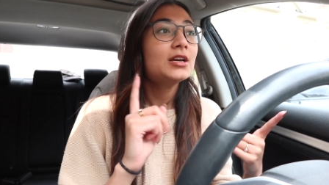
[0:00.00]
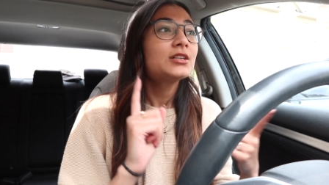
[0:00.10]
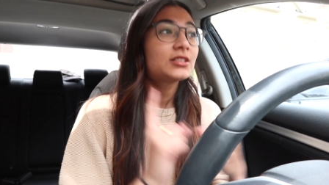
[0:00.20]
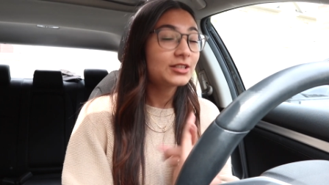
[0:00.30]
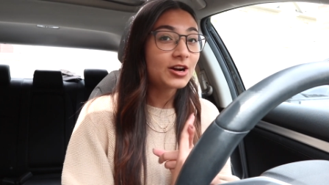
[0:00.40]

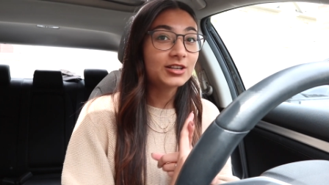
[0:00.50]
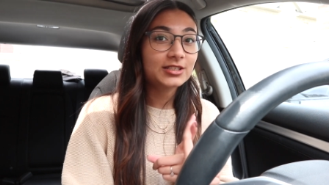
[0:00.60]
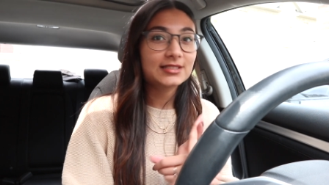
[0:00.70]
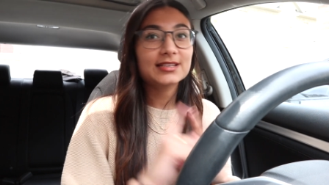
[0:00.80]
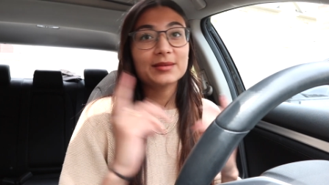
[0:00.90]
to the
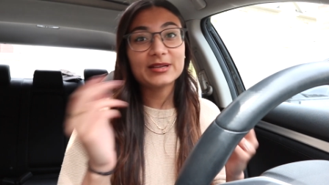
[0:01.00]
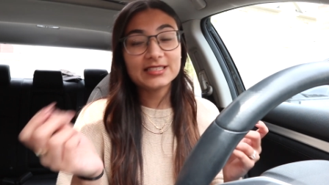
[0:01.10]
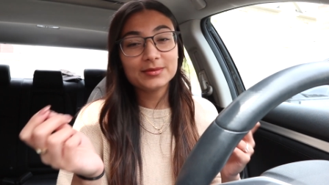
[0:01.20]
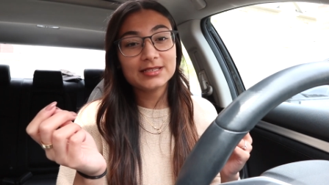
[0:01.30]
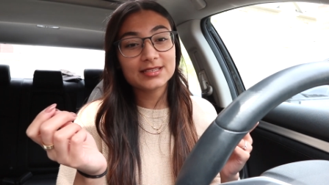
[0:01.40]
doctor to get my
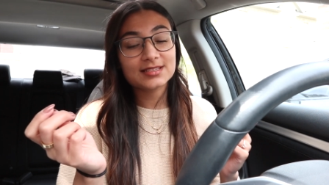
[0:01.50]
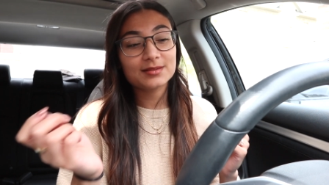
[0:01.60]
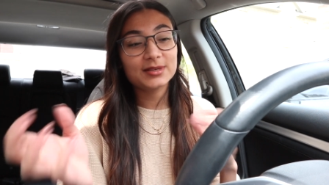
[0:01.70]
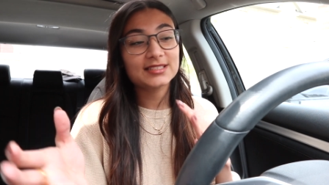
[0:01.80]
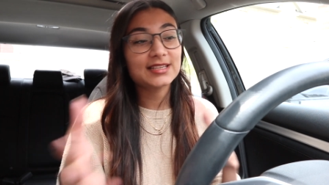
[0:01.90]
TB test
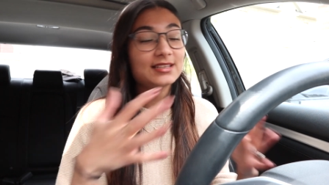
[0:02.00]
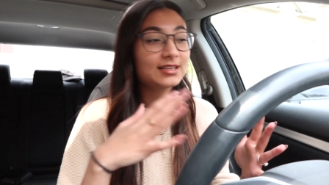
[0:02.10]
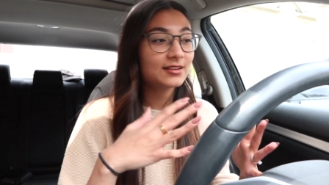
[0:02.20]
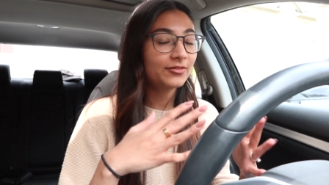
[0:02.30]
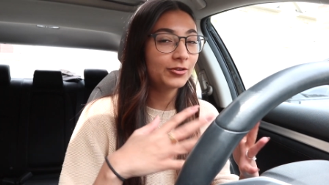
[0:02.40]
done because I
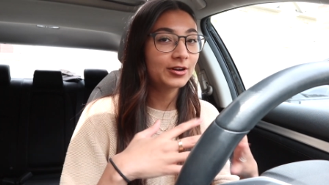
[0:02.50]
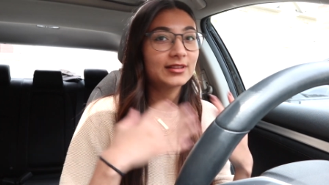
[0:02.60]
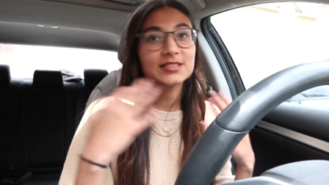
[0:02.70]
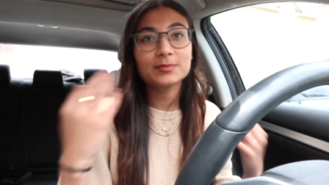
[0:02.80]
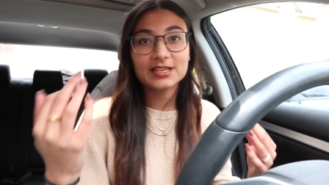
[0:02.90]
need it for
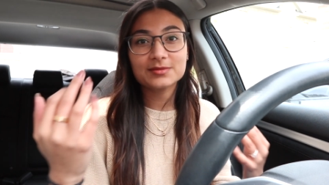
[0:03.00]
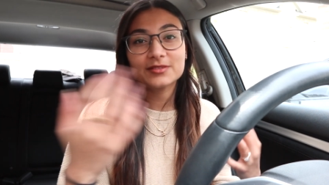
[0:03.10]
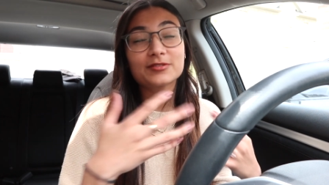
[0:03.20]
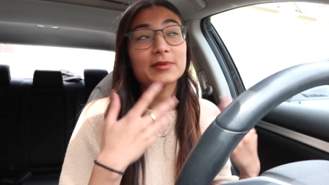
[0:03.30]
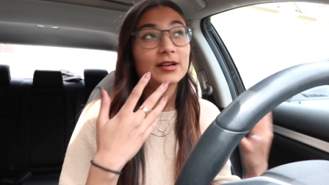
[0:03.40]
this
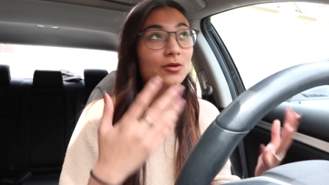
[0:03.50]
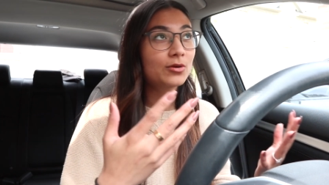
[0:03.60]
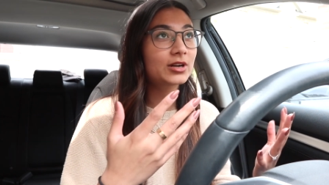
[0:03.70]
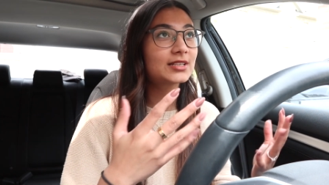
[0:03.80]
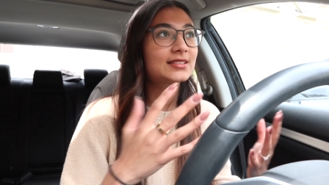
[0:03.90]
placement for my
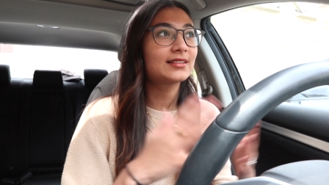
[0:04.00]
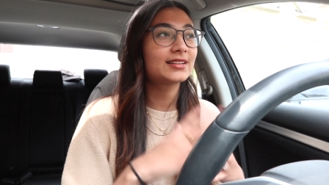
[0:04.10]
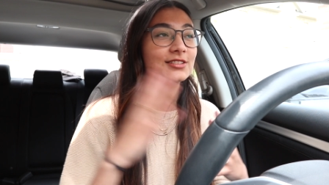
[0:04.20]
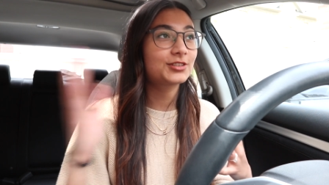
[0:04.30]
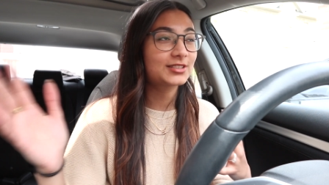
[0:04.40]
course and
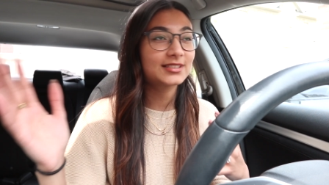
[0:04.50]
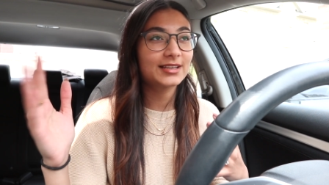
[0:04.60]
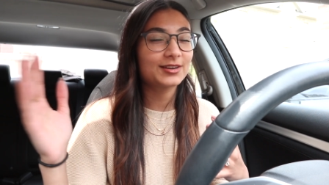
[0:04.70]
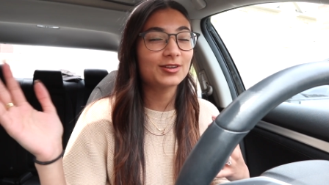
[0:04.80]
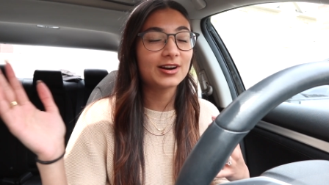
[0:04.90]
that starts
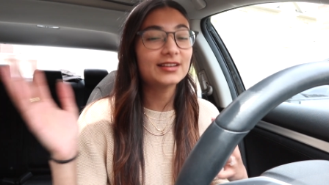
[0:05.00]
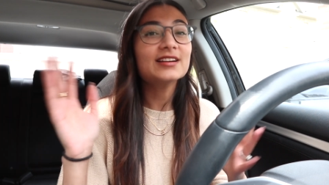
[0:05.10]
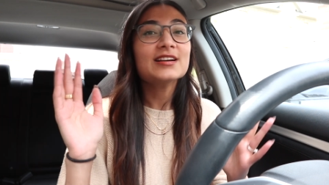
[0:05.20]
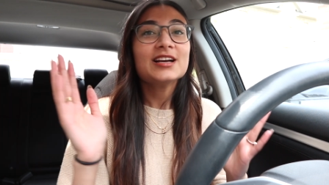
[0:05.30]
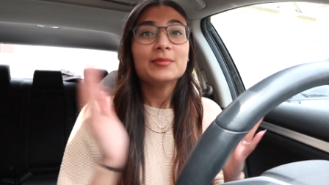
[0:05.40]
later on.
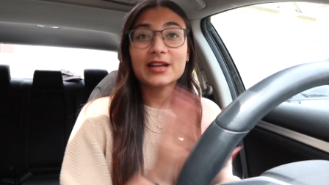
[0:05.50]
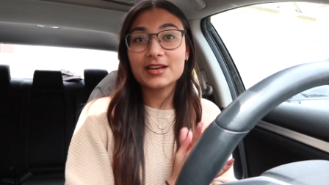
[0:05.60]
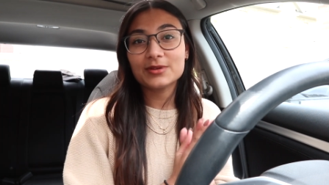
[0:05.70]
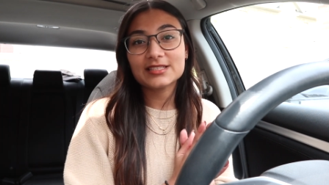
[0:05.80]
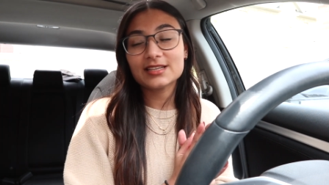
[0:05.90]
But
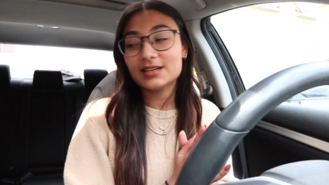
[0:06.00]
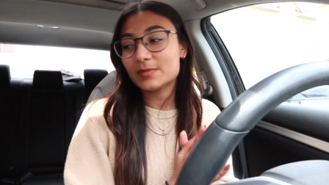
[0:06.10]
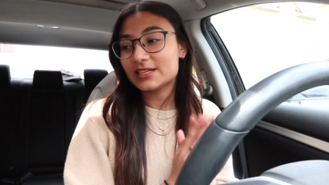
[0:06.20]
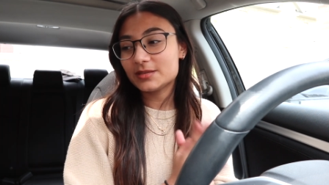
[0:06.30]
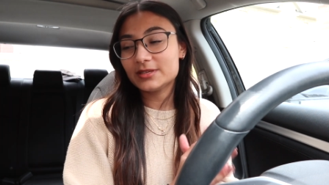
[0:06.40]
anyways, I needed
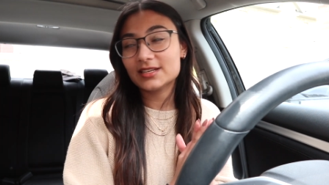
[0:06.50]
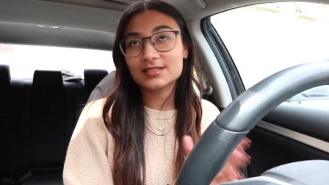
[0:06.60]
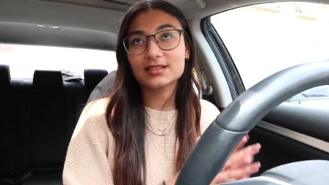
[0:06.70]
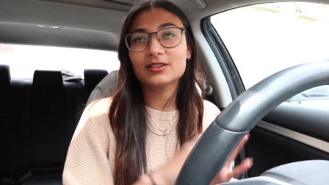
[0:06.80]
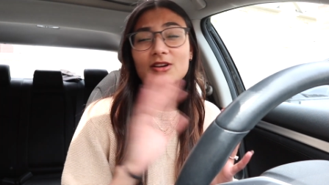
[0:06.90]
my TB test
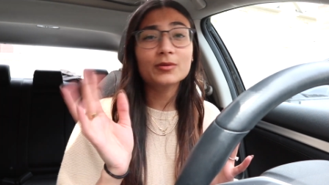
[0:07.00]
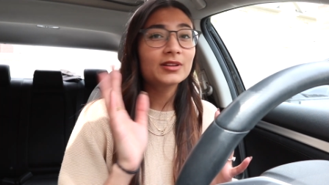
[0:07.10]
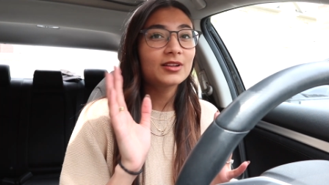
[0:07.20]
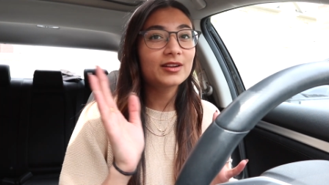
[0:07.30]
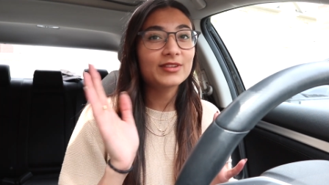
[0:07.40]
done along with
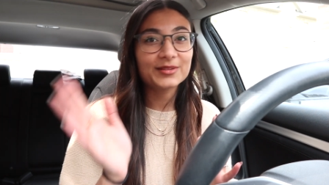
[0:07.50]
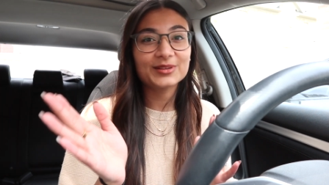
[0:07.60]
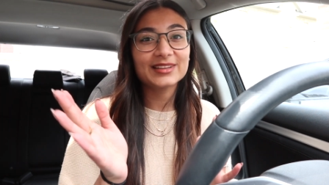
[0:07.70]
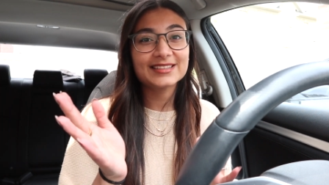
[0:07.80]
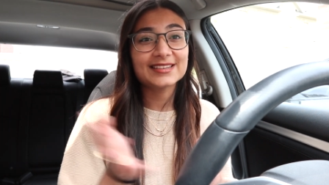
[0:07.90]
a lot of
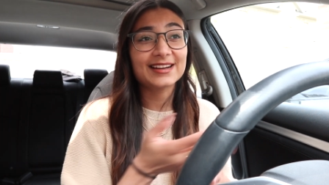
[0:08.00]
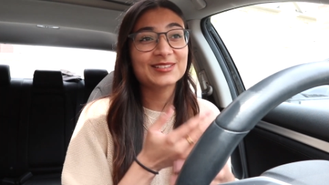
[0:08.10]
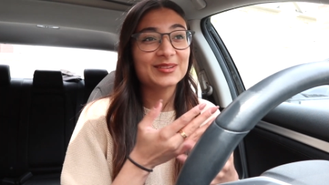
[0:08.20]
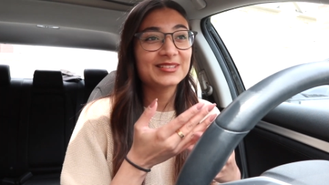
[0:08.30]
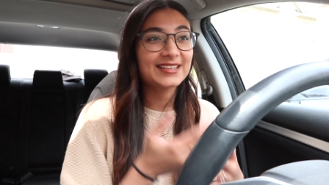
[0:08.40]
other things that I
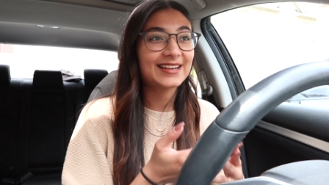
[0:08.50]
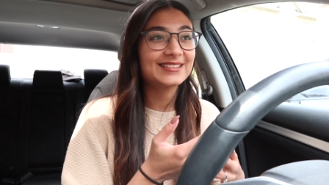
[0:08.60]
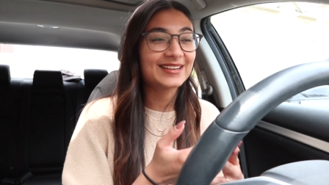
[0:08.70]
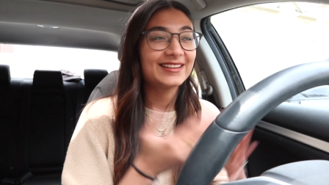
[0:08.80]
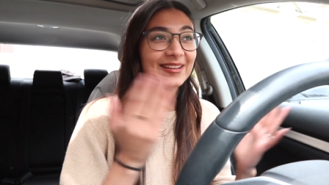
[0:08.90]
actually have to get
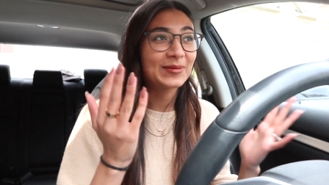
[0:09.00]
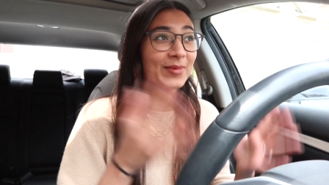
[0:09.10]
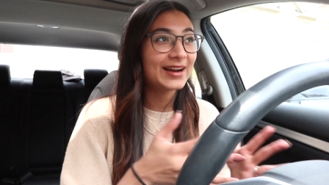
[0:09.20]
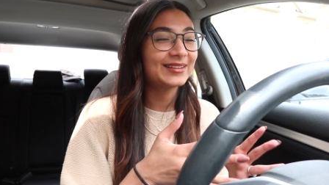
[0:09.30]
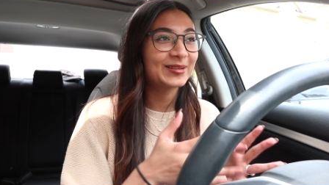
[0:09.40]
done that are
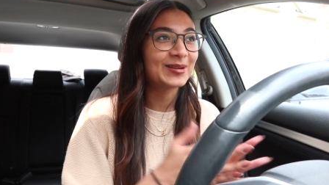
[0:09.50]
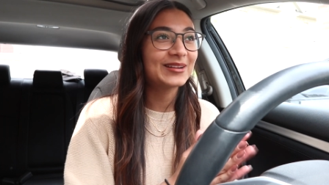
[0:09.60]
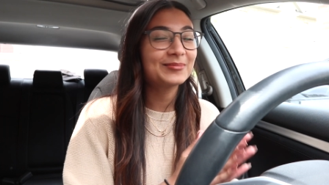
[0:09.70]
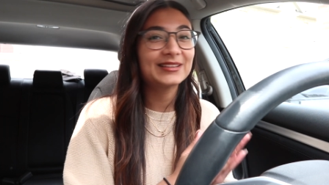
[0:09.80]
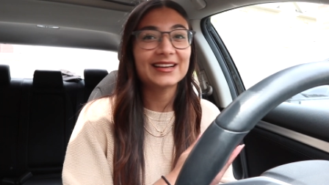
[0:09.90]
piling
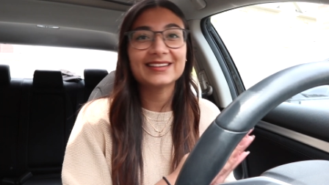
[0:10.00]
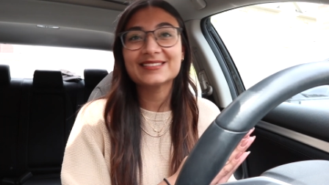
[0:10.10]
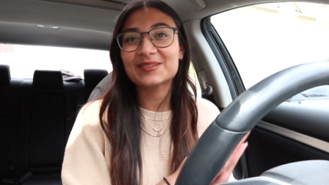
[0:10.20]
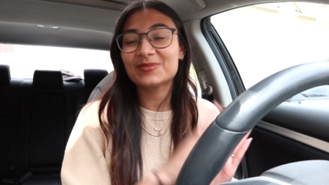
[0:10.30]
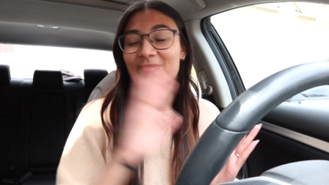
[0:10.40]
on, but that
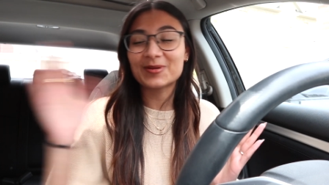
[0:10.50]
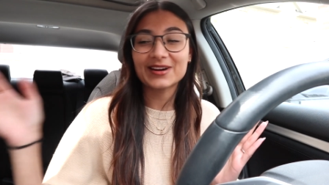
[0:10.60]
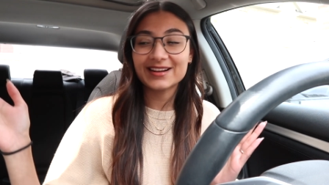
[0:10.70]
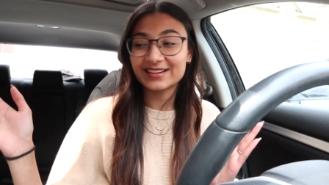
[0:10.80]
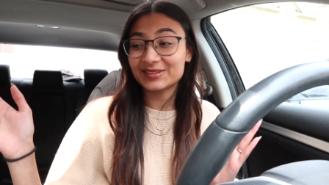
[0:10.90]
is for
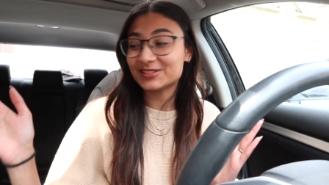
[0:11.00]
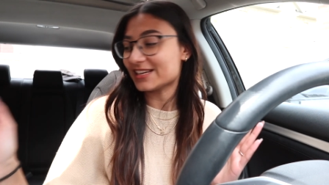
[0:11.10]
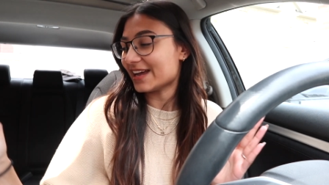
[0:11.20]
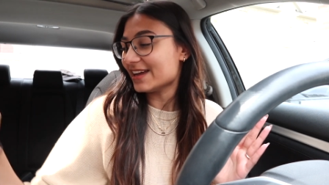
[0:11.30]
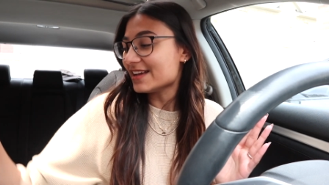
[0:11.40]
another
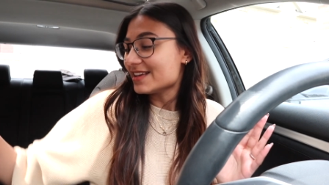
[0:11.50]
day.